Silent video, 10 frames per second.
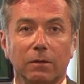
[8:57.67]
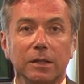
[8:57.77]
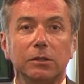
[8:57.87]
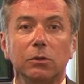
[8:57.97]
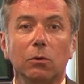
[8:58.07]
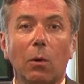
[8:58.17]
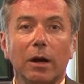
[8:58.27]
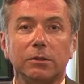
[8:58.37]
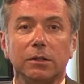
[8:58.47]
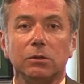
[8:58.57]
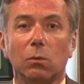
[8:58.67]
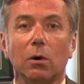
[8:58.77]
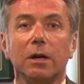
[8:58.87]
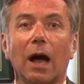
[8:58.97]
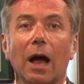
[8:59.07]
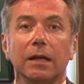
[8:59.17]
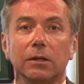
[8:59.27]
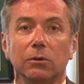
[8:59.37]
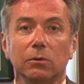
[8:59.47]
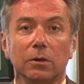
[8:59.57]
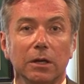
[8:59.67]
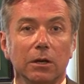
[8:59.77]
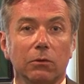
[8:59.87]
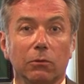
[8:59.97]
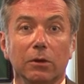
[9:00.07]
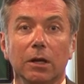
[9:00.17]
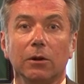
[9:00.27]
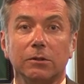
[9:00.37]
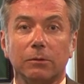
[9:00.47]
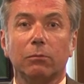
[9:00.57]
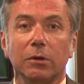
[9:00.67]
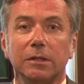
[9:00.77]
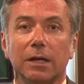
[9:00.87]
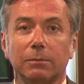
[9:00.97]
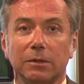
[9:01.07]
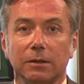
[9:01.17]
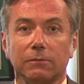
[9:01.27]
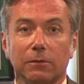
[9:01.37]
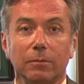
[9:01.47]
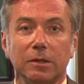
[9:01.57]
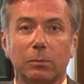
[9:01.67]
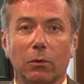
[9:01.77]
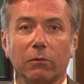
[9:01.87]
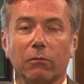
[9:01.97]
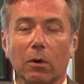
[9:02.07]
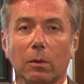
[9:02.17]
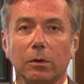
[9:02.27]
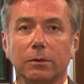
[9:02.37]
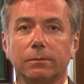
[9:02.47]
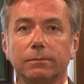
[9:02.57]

These two questions will guide you through years of precepting from this point forward.